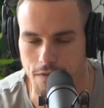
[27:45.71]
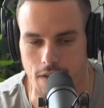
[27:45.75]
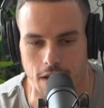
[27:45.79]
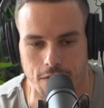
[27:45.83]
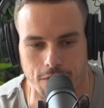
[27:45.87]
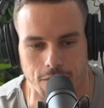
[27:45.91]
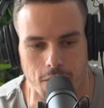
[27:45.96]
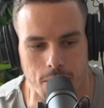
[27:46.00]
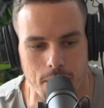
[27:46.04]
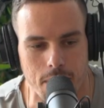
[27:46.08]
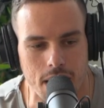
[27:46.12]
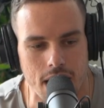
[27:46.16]
like
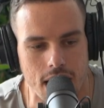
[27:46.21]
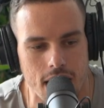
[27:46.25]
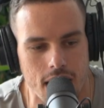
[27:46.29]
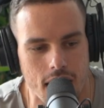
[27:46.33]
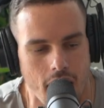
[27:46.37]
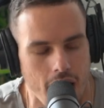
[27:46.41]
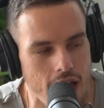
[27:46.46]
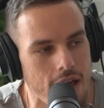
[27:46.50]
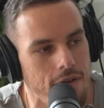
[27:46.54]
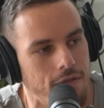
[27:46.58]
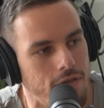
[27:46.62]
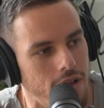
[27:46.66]
for me,
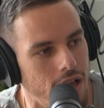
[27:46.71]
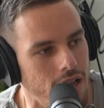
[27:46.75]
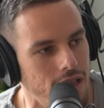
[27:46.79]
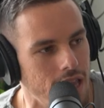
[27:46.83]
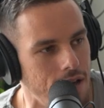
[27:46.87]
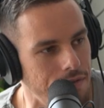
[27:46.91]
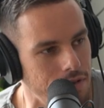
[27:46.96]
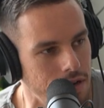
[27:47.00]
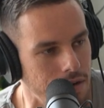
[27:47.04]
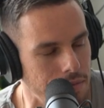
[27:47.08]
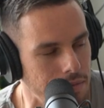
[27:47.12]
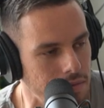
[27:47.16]
I have
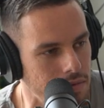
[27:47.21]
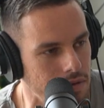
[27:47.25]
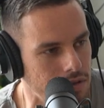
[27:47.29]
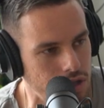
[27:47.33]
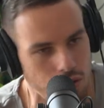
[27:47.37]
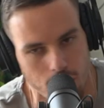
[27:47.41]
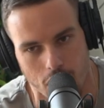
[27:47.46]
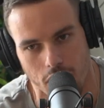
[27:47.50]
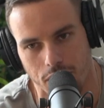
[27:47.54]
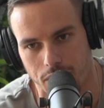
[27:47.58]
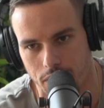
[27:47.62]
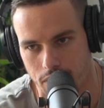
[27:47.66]
11,
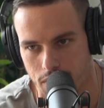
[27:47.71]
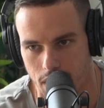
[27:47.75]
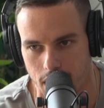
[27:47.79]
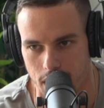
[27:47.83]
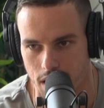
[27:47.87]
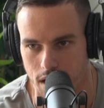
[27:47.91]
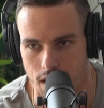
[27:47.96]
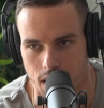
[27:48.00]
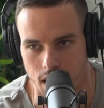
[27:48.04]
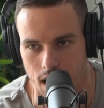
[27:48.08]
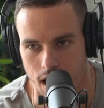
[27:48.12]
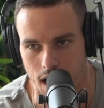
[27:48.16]
12,
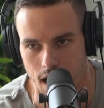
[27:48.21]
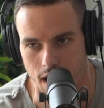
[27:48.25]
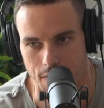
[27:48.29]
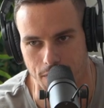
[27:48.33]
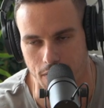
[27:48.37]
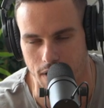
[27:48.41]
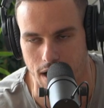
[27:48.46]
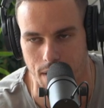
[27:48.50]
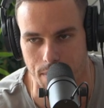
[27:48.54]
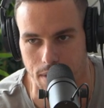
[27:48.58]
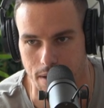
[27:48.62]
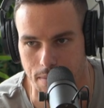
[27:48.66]
I, I
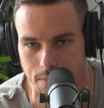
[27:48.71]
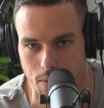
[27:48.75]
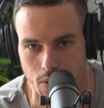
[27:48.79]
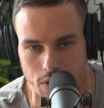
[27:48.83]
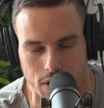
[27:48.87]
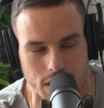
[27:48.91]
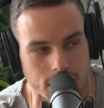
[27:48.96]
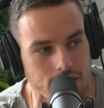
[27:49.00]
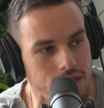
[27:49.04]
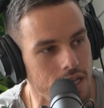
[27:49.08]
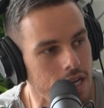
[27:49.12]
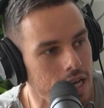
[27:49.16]
forget how many
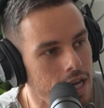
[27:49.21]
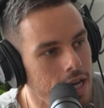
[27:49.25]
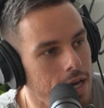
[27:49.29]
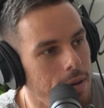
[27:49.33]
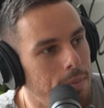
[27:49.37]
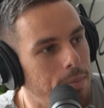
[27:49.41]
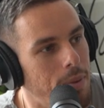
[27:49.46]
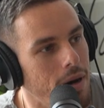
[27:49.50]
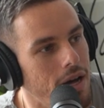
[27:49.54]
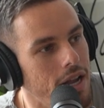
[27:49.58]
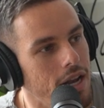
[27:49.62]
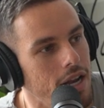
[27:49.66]
employees,
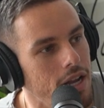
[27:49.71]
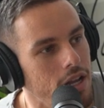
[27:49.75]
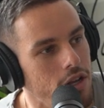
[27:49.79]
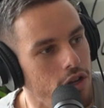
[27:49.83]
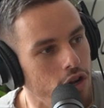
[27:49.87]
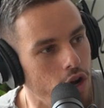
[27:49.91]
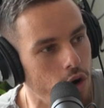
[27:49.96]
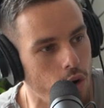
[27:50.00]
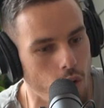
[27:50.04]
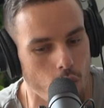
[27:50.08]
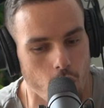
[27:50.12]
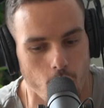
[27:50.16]
but
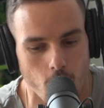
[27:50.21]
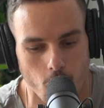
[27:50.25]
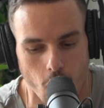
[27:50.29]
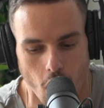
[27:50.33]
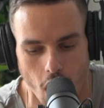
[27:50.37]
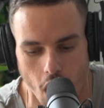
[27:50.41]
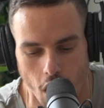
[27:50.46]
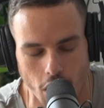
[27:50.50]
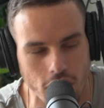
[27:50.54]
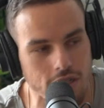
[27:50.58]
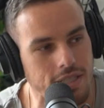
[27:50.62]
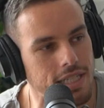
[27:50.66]
you know,
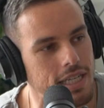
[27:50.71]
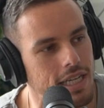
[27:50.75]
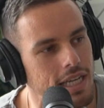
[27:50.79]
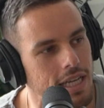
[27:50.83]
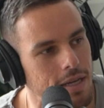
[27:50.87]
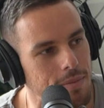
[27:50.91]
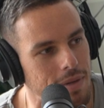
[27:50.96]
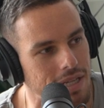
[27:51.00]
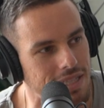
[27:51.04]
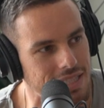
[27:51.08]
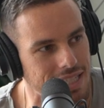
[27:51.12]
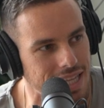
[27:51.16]
our
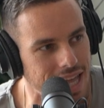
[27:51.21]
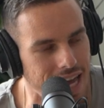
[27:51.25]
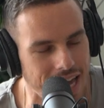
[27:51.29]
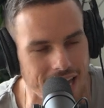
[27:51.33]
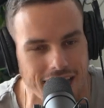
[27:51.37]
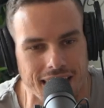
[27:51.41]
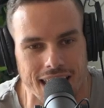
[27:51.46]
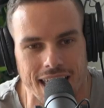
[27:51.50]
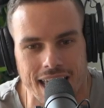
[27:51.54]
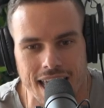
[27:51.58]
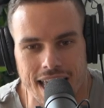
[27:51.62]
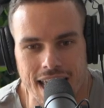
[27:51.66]
team, it's
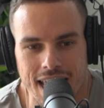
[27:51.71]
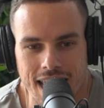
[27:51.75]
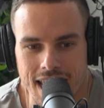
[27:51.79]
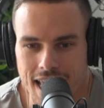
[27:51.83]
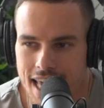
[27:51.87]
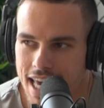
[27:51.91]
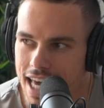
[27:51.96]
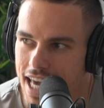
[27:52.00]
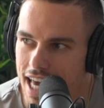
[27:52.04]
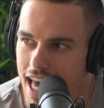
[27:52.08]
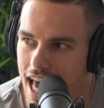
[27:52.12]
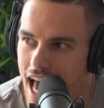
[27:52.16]
like
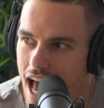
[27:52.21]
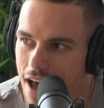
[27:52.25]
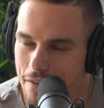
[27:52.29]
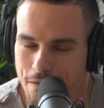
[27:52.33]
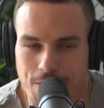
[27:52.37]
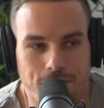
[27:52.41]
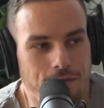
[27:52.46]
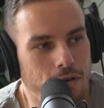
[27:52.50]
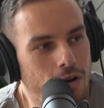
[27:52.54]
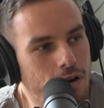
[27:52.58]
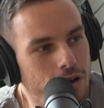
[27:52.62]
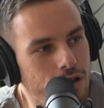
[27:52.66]
at
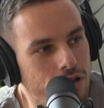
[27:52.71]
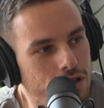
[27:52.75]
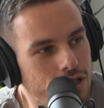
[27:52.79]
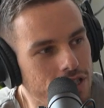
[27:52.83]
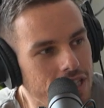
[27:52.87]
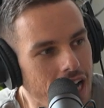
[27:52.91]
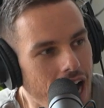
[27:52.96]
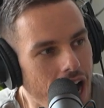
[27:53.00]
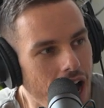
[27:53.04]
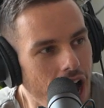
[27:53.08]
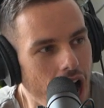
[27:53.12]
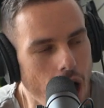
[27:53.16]

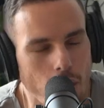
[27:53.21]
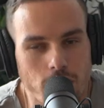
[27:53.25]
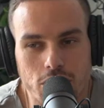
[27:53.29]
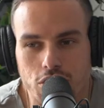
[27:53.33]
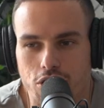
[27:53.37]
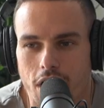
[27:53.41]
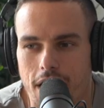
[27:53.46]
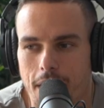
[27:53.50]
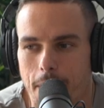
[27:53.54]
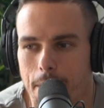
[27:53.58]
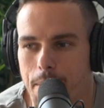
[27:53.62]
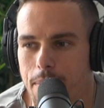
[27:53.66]
first I, I was
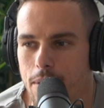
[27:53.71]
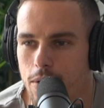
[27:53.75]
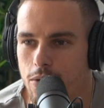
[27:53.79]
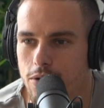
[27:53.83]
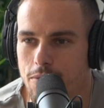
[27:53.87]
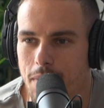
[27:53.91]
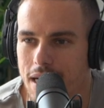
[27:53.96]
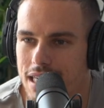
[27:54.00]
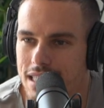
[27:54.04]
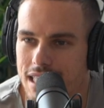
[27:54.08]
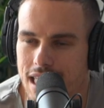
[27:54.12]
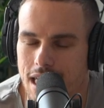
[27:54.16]
trying to
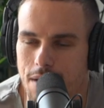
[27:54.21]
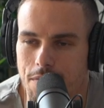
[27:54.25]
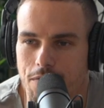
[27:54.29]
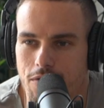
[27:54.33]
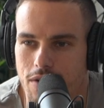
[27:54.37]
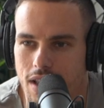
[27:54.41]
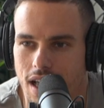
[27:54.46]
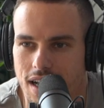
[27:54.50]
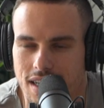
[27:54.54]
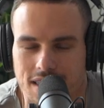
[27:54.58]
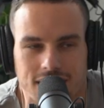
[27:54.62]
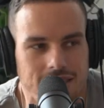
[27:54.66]
build my team
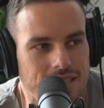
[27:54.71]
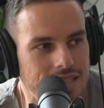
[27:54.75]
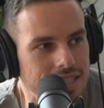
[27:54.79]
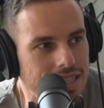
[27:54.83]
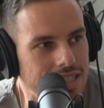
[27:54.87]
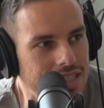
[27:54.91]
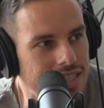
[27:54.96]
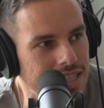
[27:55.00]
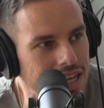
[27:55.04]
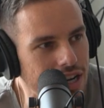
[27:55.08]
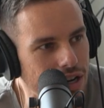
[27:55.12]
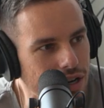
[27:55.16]
for like
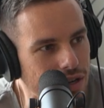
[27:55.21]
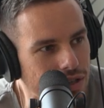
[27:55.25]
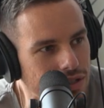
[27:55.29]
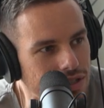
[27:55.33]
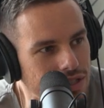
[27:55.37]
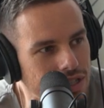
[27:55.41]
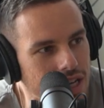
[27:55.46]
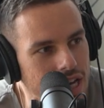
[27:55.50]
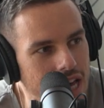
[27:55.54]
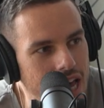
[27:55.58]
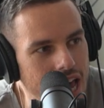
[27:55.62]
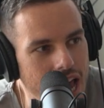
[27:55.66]
six
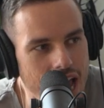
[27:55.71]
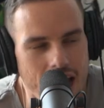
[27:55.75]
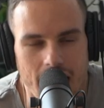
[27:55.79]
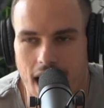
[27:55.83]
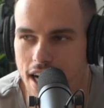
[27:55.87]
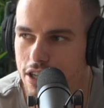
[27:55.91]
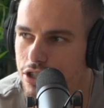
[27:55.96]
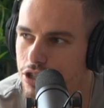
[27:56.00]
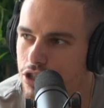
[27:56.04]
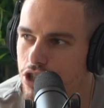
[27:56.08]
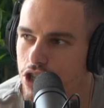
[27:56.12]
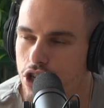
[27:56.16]
years and
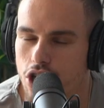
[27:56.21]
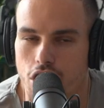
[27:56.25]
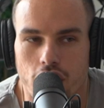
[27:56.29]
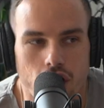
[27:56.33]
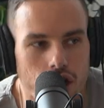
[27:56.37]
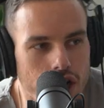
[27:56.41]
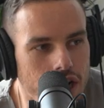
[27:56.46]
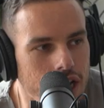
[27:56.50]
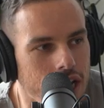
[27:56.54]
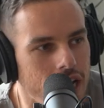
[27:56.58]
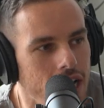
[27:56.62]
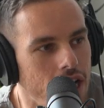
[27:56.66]
I just
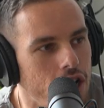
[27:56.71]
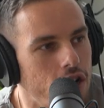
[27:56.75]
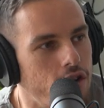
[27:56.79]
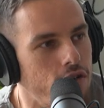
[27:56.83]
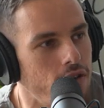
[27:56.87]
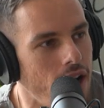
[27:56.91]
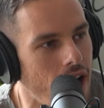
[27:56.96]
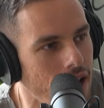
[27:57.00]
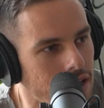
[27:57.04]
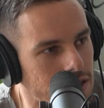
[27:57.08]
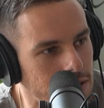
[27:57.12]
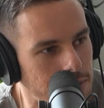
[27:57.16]
couldn't
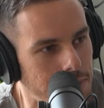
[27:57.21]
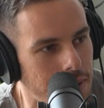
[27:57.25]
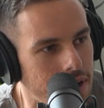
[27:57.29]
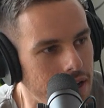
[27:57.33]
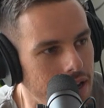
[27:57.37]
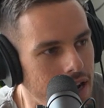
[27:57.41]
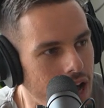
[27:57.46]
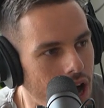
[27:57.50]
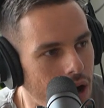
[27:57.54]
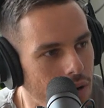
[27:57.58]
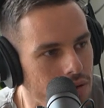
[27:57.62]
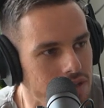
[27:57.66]
grasp
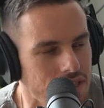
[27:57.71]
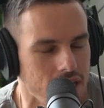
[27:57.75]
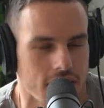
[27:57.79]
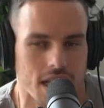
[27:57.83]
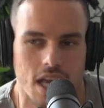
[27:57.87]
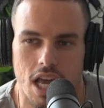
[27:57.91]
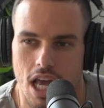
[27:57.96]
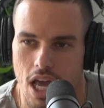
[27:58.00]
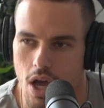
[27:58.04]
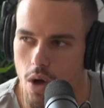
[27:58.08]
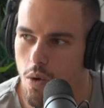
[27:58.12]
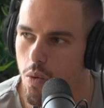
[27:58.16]
it. I was
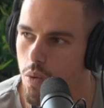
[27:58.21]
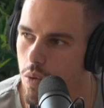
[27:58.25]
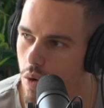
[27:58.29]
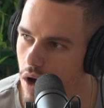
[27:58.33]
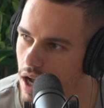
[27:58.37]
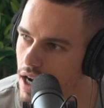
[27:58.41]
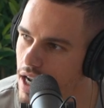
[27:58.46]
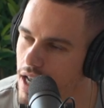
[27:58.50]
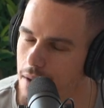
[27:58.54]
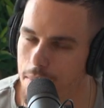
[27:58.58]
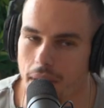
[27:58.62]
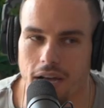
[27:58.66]
like,
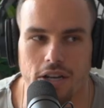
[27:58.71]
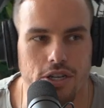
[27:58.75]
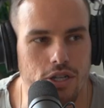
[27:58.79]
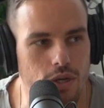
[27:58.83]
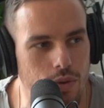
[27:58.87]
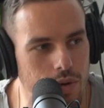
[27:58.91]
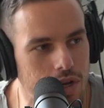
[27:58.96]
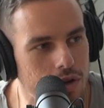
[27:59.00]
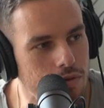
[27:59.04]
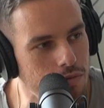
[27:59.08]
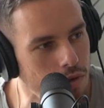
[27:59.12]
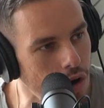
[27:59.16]
what am I
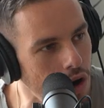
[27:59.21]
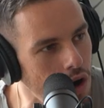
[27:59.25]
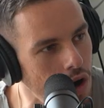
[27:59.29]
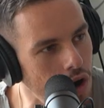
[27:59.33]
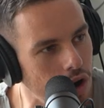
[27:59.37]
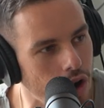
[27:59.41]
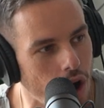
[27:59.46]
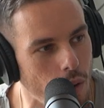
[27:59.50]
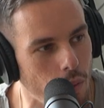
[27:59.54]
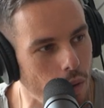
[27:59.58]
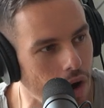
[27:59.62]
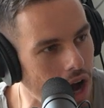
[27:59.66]
doing
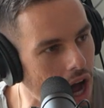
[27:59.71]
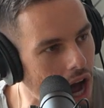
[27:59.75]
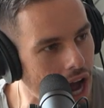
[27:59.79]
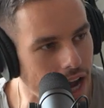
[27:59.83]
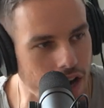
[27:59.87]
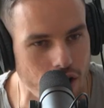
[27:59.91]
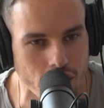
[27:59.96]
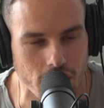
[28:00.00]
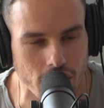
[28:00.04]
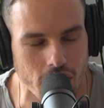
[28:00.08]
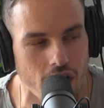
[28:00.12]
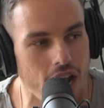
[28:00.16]
wrong? What I
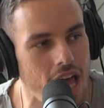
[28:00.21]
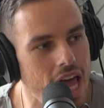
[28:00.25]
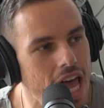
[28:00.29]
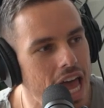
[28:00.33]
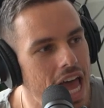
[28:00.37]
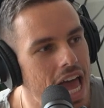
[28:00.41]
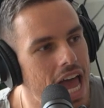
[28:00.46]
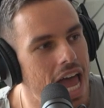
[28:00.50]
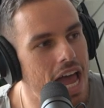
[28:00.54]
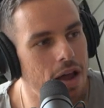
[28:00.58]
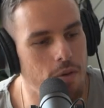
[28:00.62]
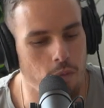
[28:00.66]
couldn't.
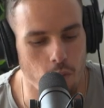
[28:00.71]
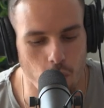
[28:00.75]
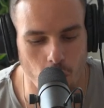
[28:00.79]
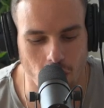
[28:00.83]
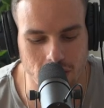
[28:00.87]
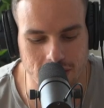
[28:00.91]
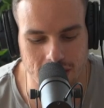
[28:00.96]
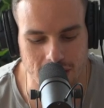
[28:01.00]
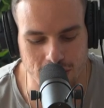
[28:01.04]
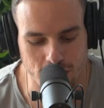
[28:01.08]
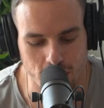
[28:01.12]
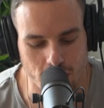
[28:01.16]
And
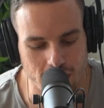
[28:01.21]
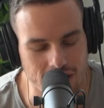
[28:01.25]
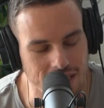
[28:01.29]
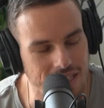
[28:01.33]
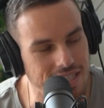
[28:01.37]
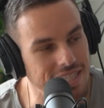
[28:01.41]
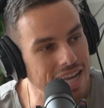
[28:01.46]
once I started to